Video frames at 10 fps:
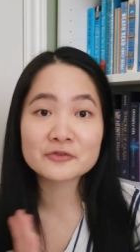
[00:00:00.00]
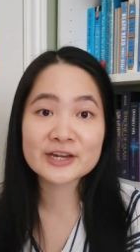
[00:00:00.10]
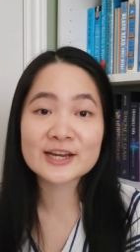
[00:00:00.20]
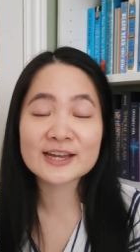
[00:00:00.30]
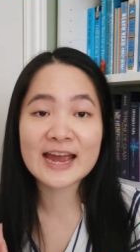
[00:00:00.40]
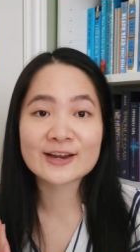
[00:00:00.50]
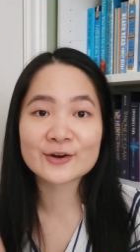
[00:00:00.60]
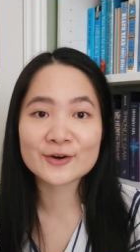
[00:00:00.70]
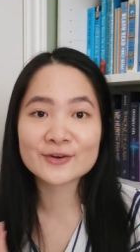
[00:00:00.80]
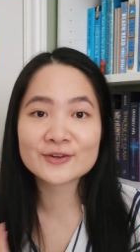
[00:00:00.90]
reading at
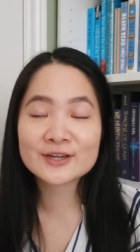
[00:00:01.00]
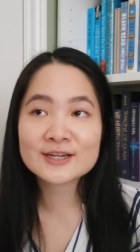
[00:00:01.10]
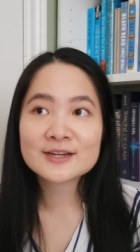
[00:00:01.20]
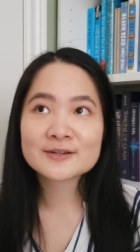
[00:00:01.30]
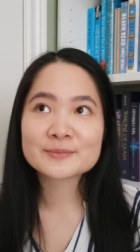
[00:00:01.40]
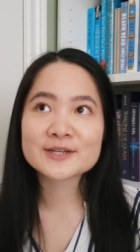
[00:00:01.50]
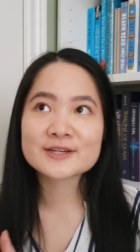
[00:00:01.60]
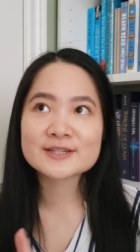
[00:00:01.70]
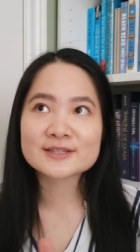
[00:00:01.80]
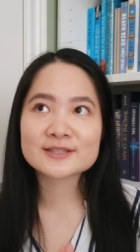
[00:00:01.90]
all
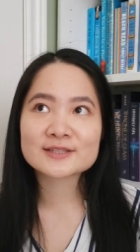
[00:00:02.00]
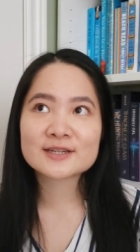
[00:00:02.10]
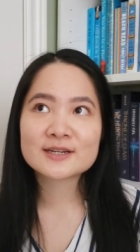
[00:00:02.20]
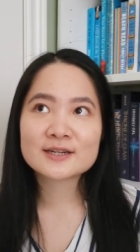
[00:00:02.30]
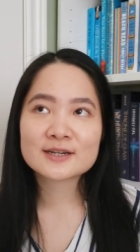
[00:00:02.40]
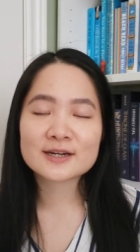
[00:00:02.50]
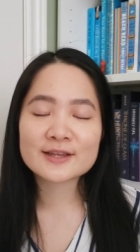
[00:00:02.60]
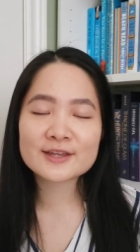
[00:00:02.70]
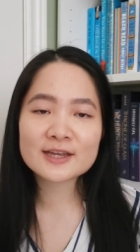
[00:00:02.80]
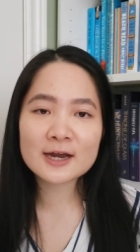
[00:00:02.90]
because I
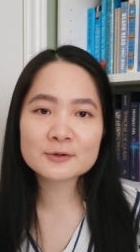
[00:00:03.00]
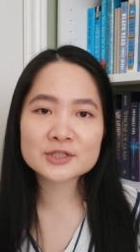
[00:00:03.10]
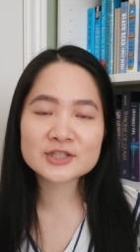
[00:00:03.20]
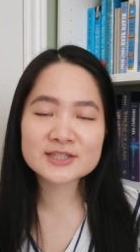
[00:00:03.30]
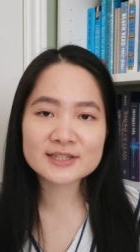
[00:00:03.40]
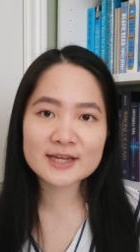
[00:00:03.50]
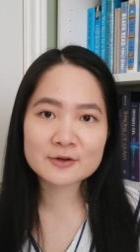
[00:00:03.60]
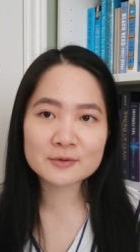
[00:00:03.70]
think I was just like,